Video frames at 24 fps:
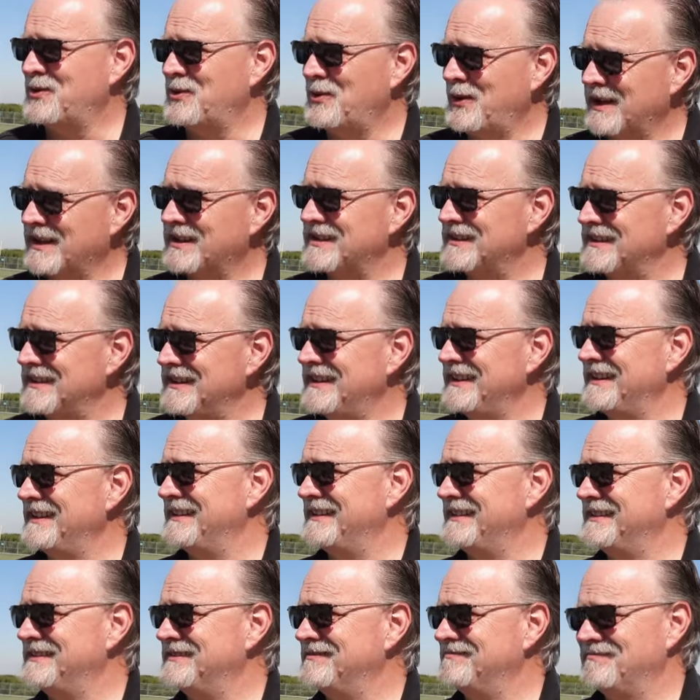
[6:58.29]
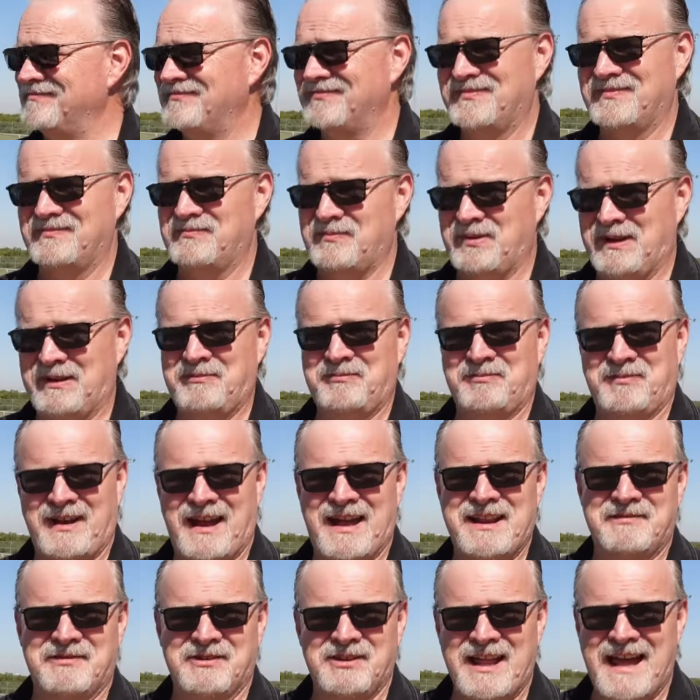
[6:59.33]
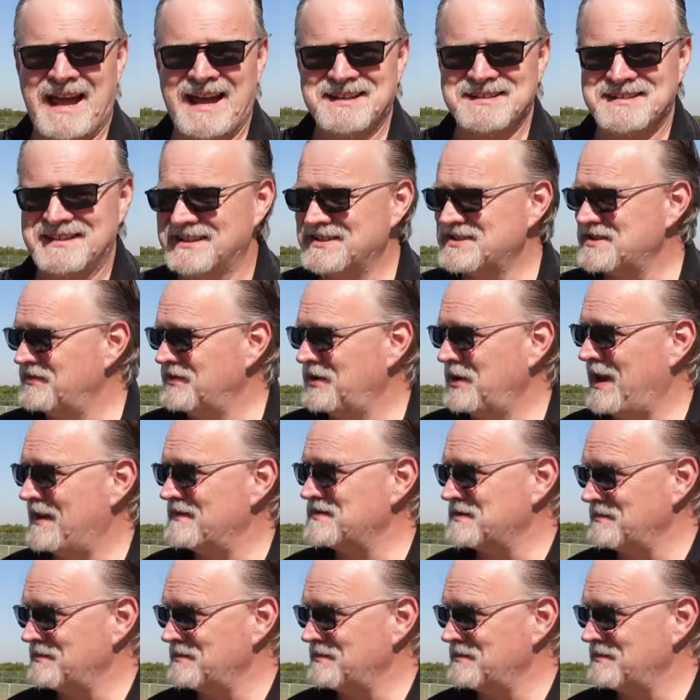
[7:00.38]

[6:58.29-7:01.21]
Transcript: quickly and be kind of relaxing is if you have